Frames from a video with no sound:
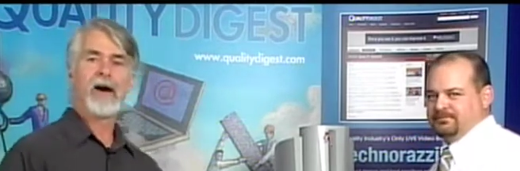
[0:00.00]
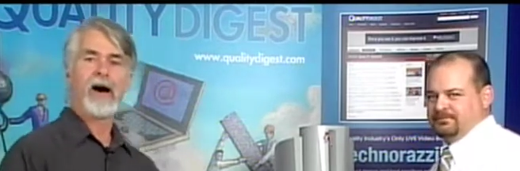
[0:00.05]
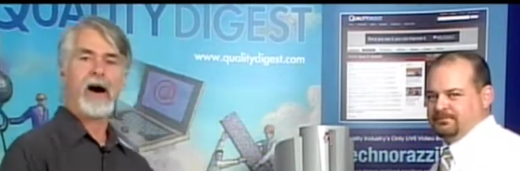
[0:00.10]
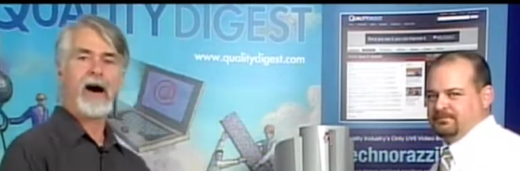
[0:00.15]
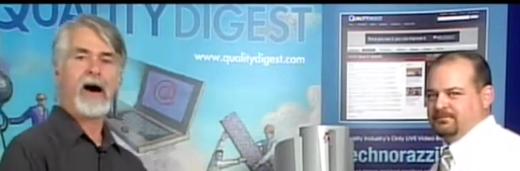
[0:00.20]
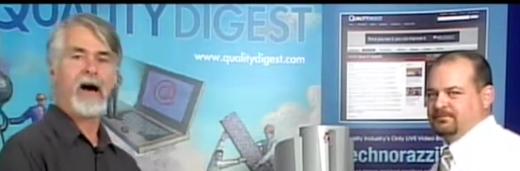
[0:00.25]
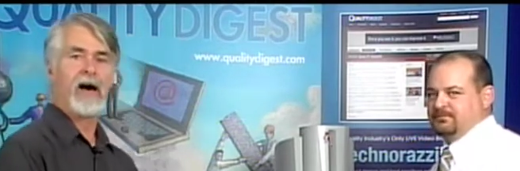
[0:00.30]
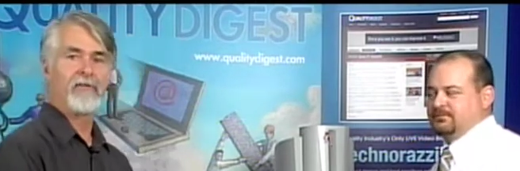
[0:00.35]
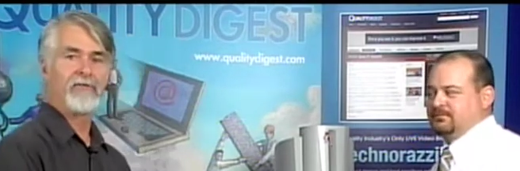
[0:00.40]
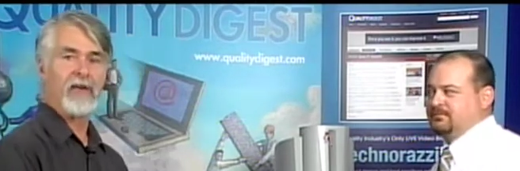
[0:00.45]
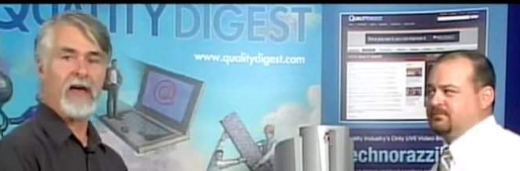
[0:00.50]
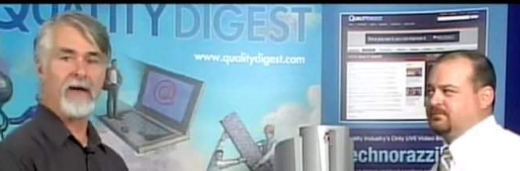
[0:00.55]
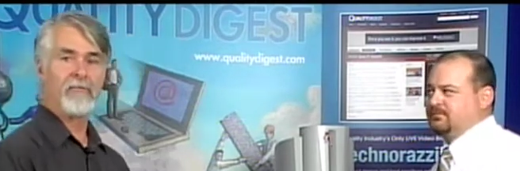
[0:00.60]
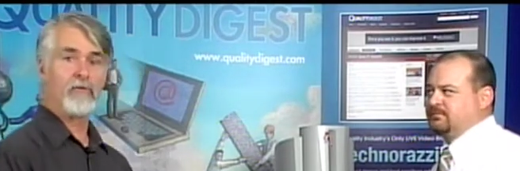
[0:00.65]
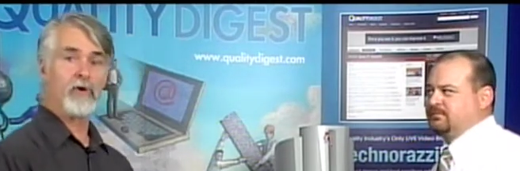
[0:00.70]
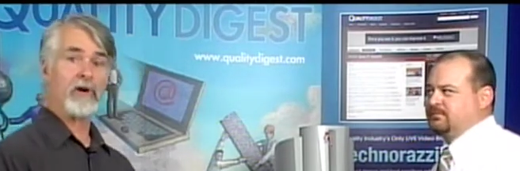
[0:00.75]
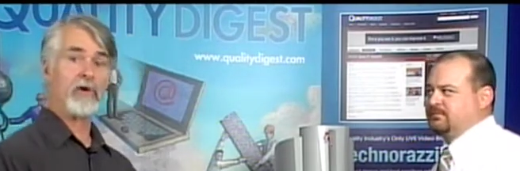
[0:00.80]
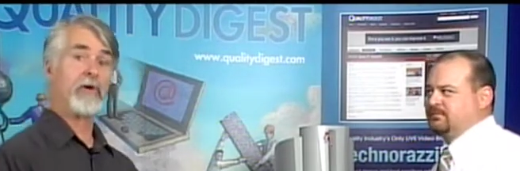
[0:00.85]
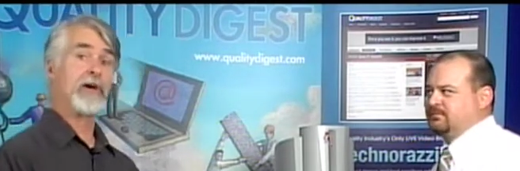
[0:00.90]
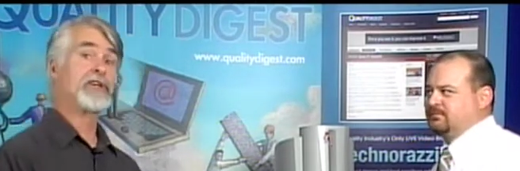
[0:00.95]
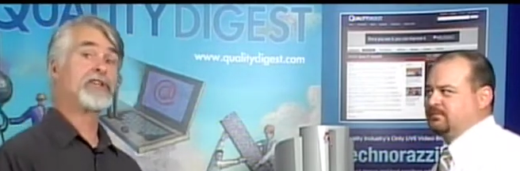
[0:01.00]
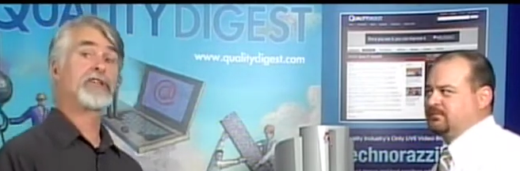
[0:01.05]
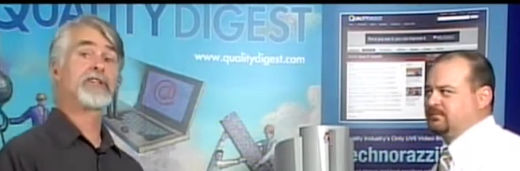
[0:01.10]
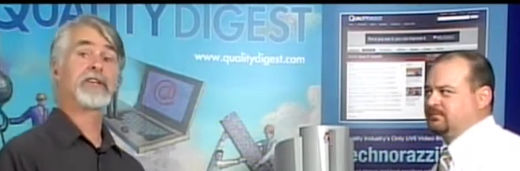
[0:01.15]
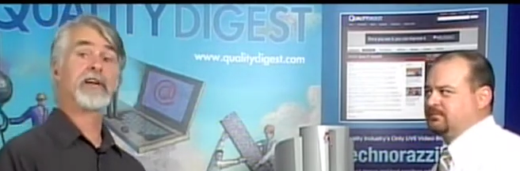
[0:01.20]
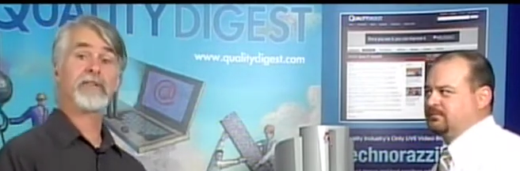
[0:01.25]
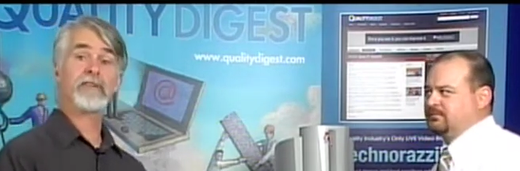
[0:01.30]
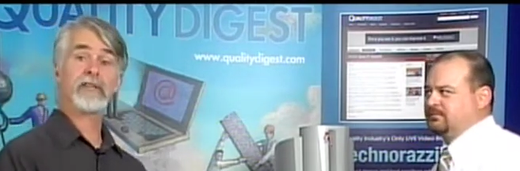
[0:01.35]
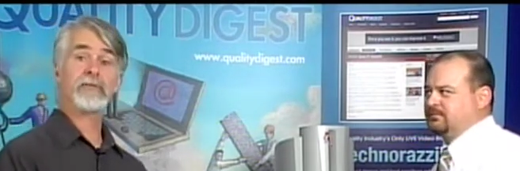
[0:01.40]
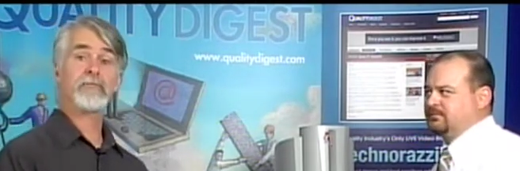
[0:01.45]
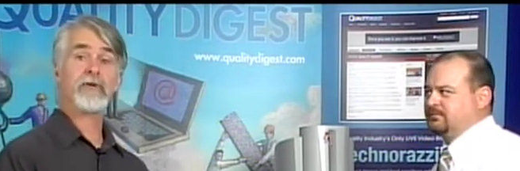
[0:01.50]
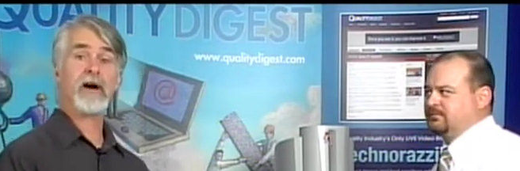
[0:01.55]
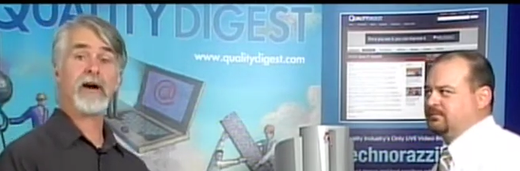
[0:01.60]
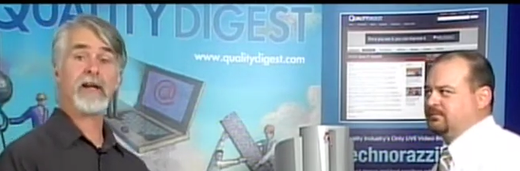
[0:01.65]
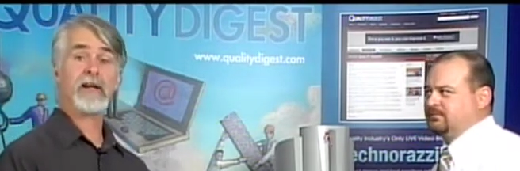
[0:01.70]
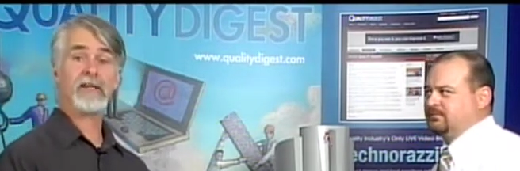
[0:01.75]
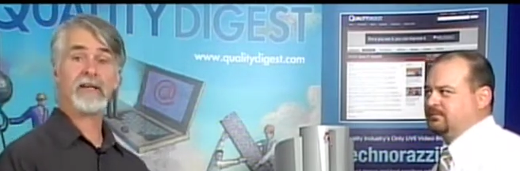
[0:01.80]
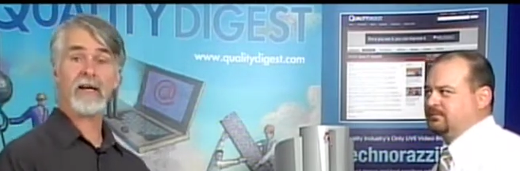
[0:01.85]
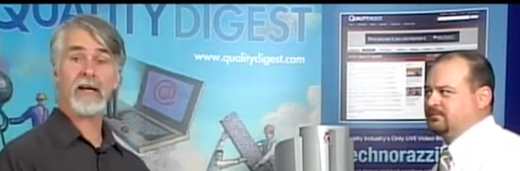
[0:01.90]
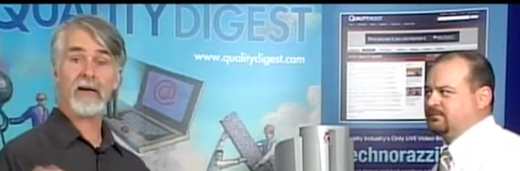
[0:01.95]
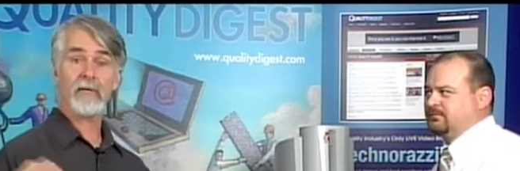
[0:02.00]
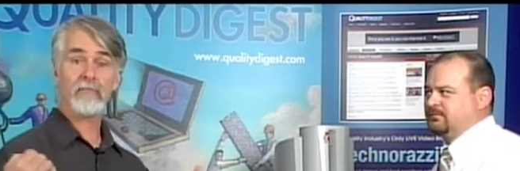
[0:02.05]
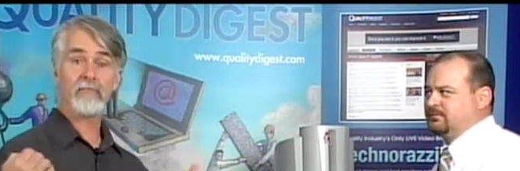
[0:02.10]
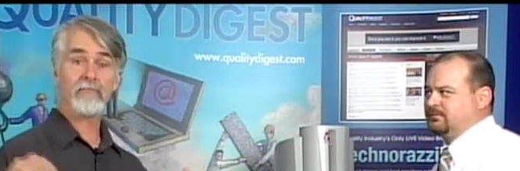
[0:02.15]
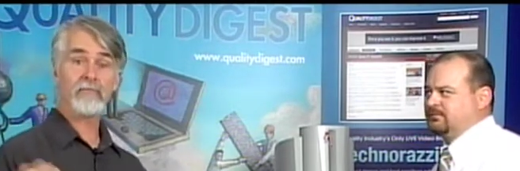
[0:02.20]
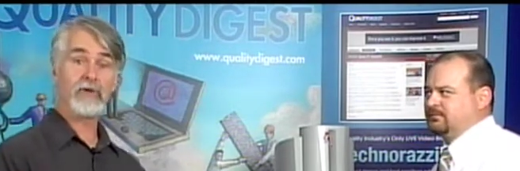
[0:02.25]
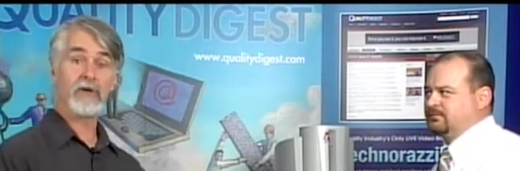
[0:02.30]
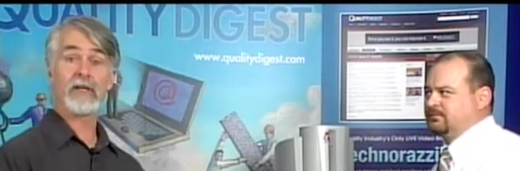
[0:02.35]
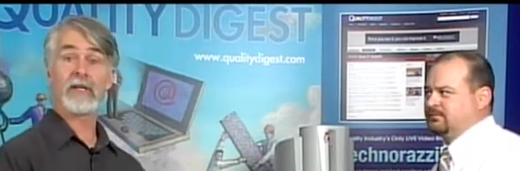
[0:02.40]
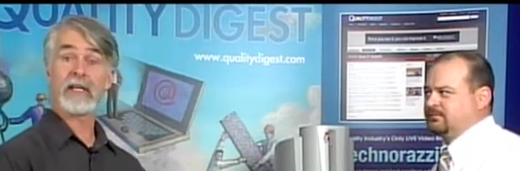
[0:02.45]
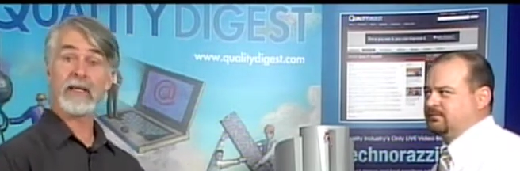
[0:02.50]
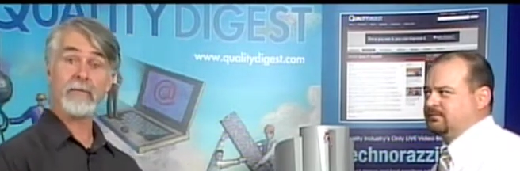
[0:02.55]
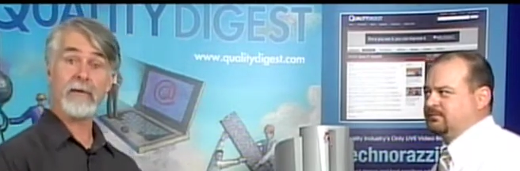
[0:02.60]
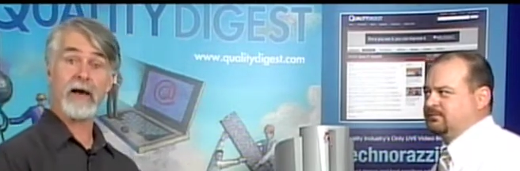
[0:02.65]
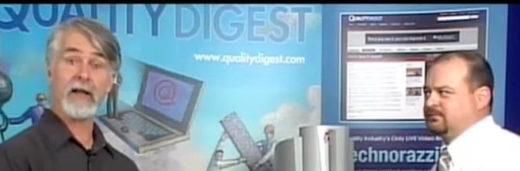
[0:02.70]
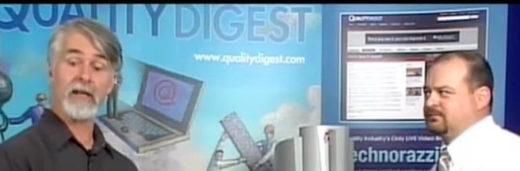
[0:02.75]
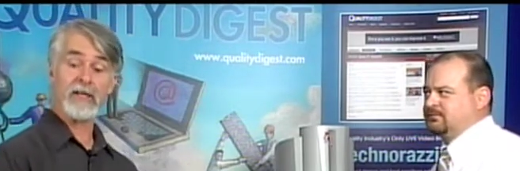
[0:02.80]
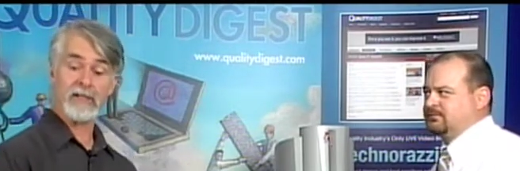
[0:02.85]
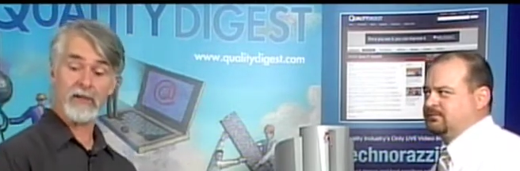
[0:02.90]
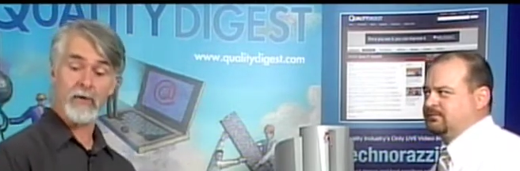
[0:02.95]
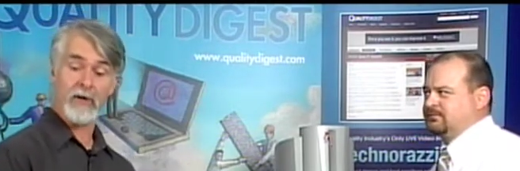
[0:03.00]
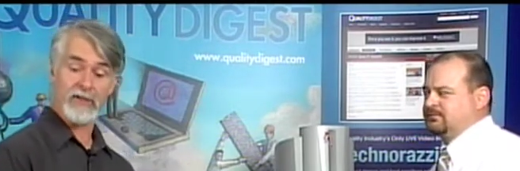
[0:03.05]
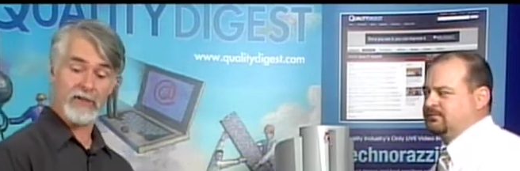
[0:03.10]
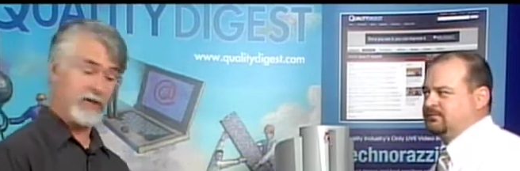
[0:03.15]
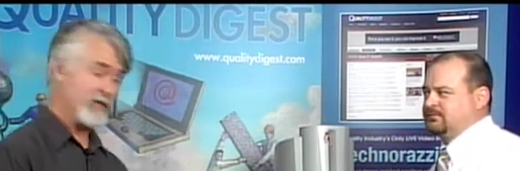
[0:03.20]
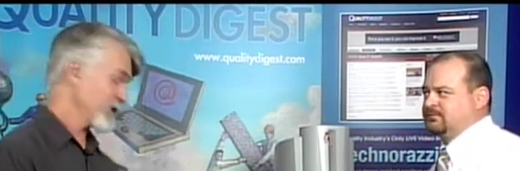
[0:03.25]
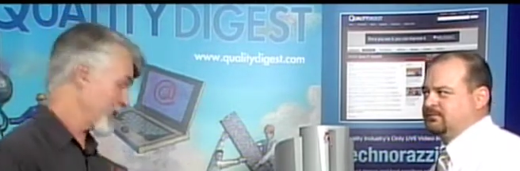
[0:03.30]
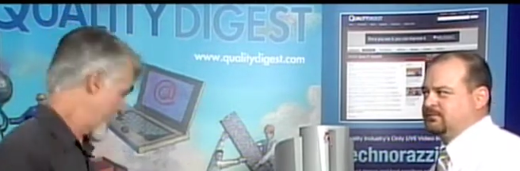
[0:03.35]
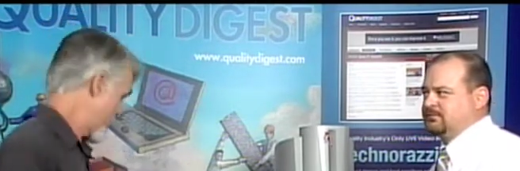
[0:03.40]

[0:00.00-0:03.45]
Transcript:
Speaker 1: Uh, if you have more questions on this product, um, you can email us questions.